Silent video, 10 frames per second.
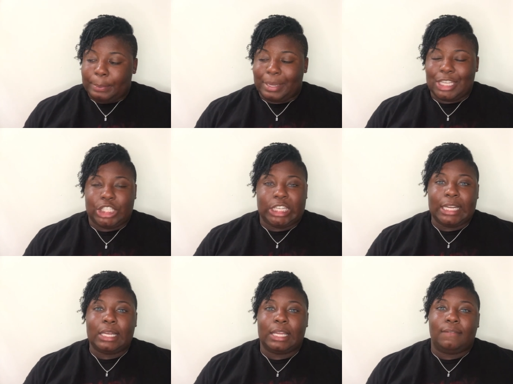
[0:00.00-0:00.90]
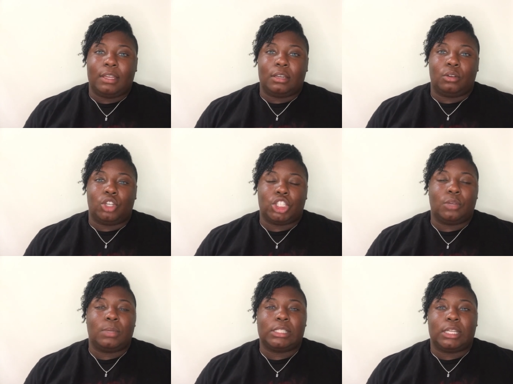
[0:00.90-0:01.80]
but she didn't even
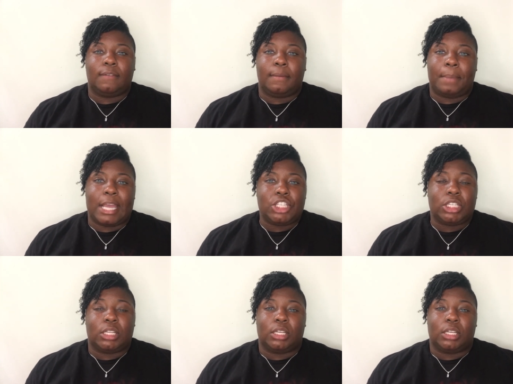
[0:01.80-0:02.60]
she wasn't even patient